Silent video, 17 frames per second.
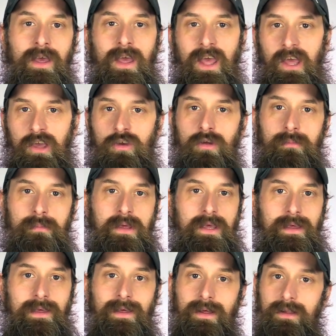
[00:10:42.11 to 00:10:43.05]
It could
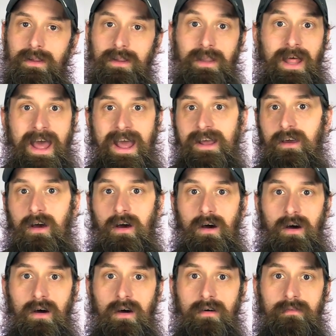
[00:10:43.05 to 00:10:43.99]
be lack
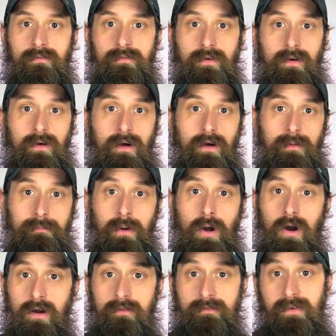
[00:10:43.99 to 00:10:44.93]
of
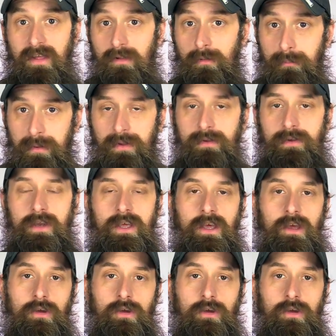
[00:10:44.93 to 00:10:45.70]
part availability.